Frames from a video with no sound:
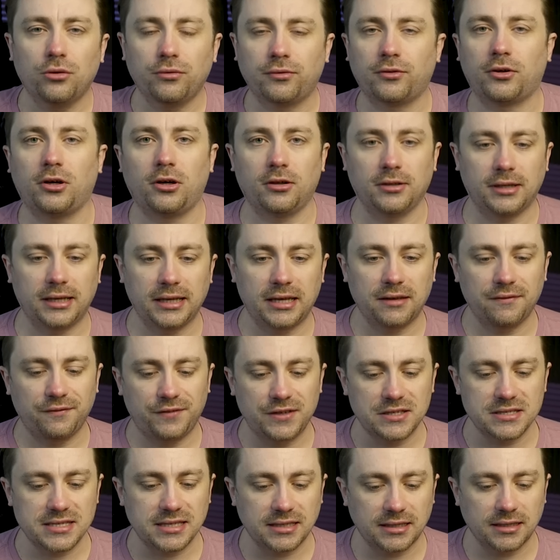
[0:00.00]
overall, like, it
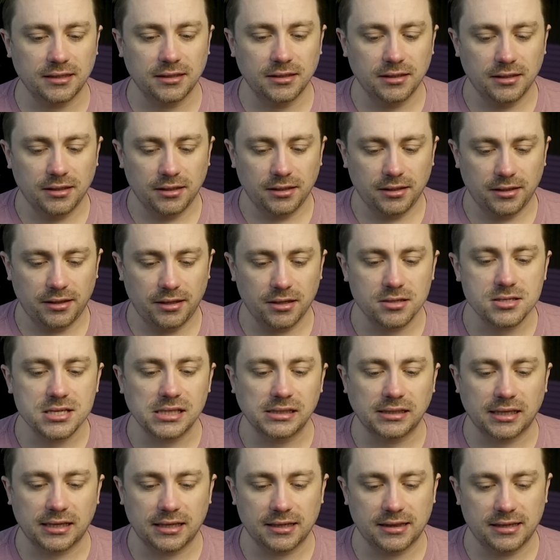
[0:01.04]
feels like there's
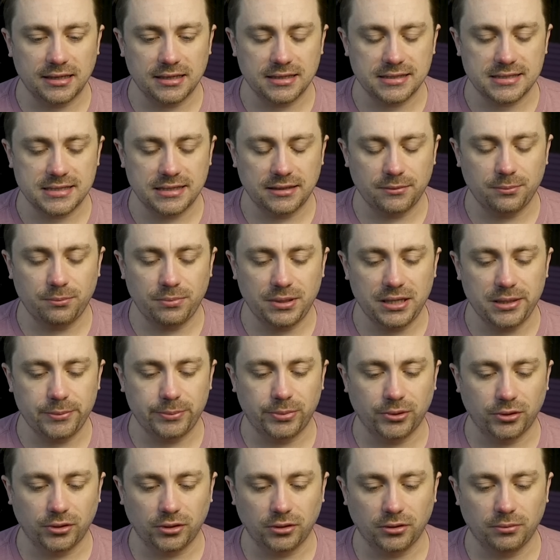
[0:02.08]
a lot of things that
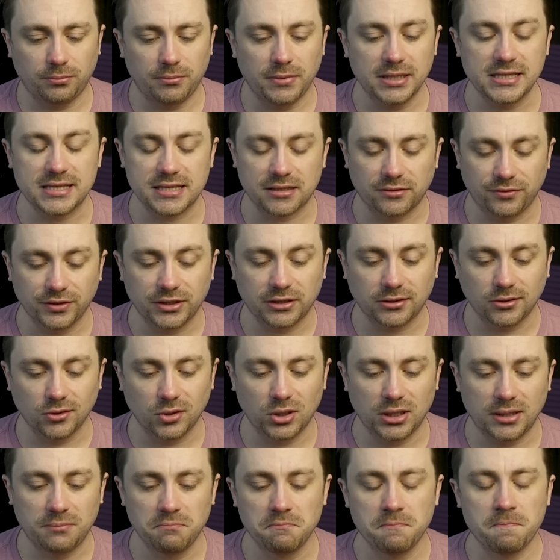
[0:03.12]
people, myself
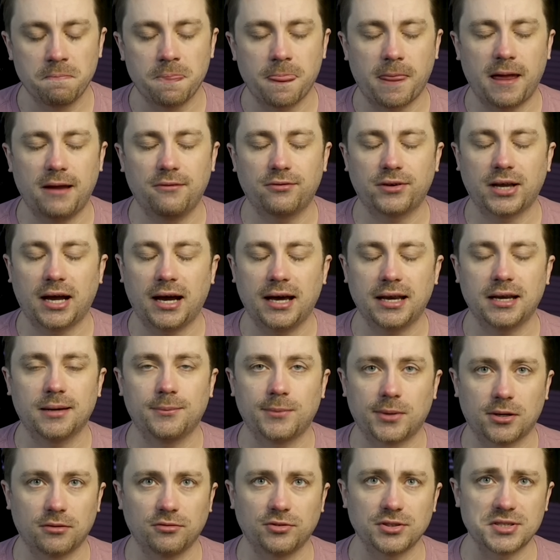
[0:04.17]
included, have gotten on
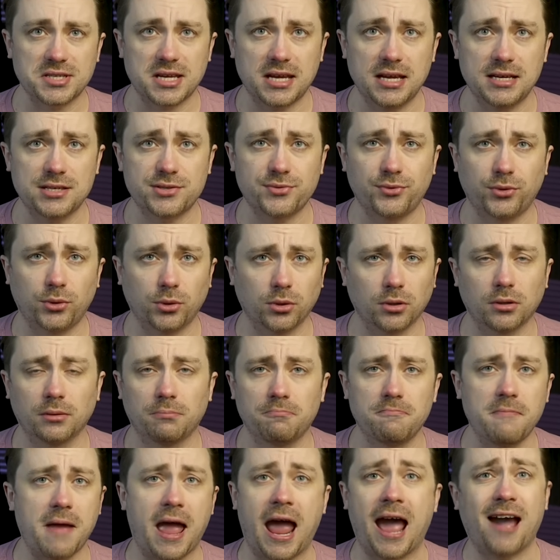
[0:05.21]
Marvel's case for
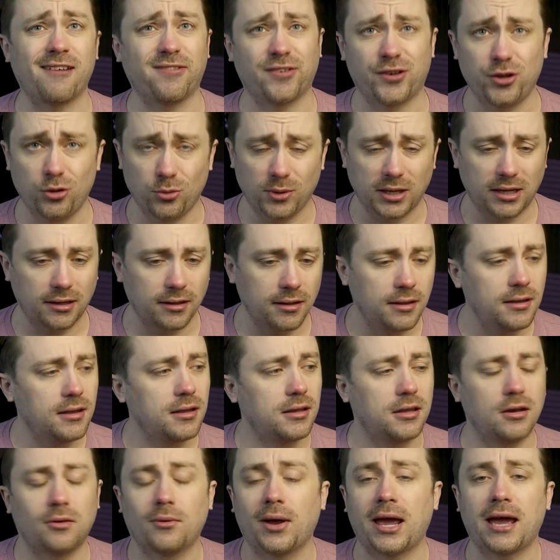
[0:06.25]
half doing,
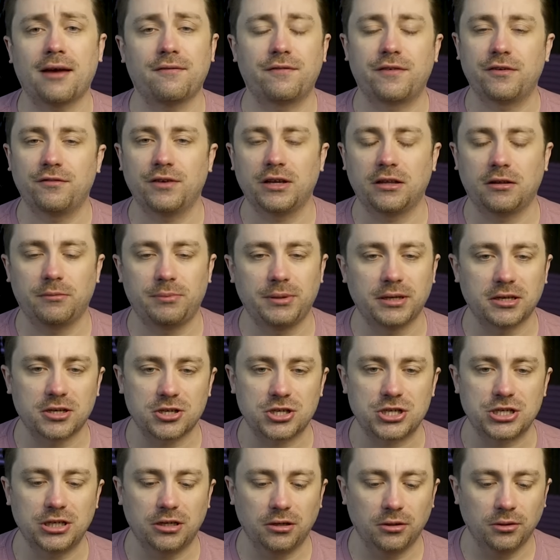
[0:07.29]
half developing a
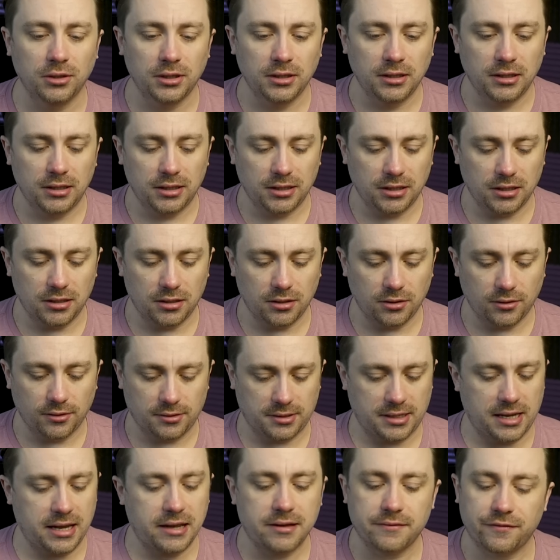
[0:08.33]
show.
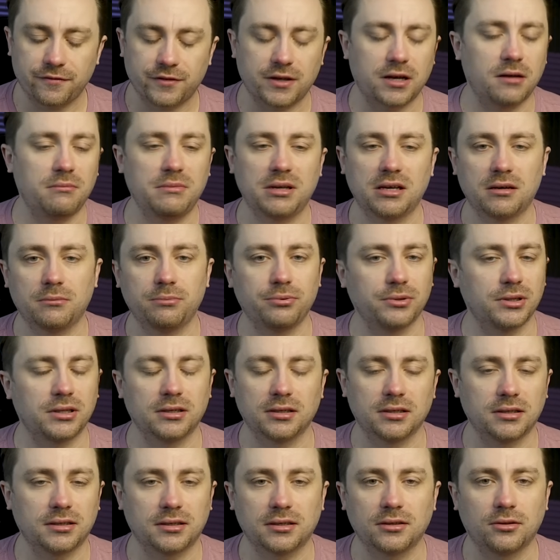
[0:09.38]
half coming up with
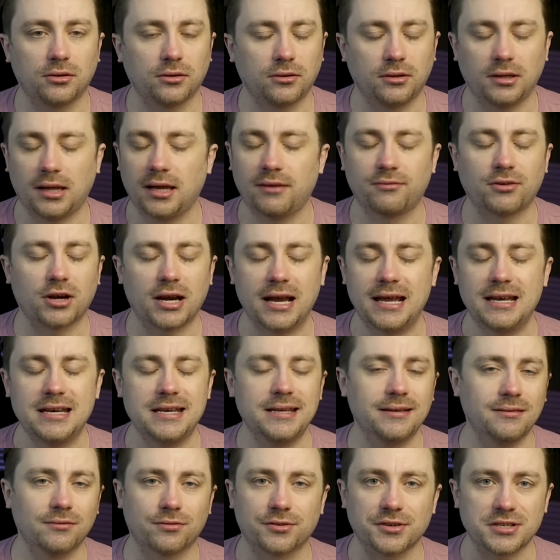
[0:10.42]
a clever
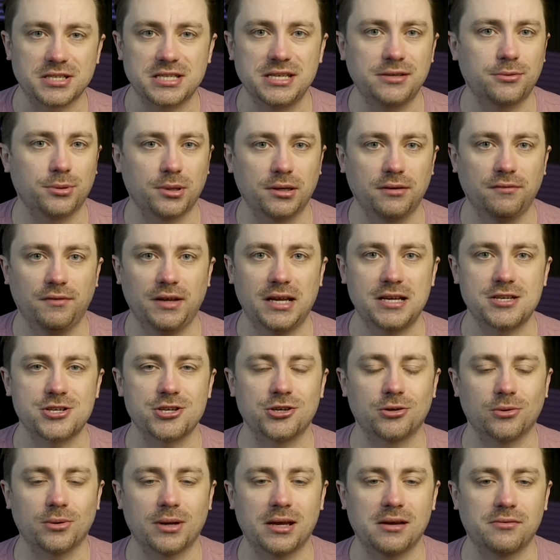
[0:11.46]
ending for Secret
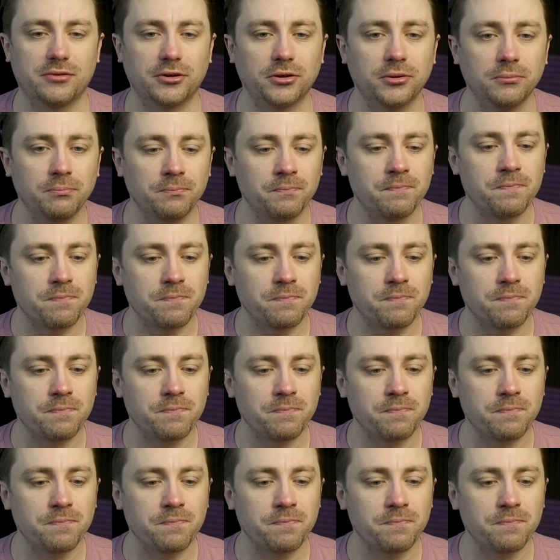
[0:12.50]
Invasion or whatever.